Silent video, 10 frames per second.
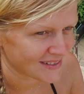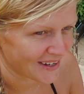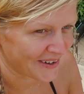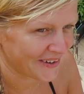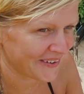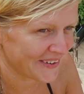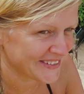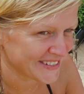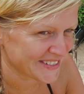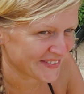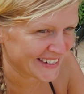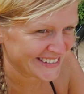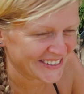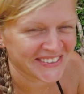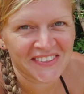So just to
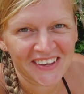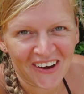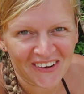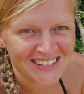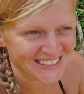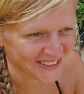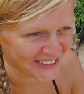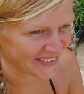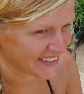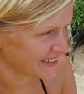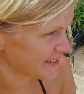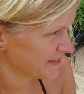make sure that they are actually coming.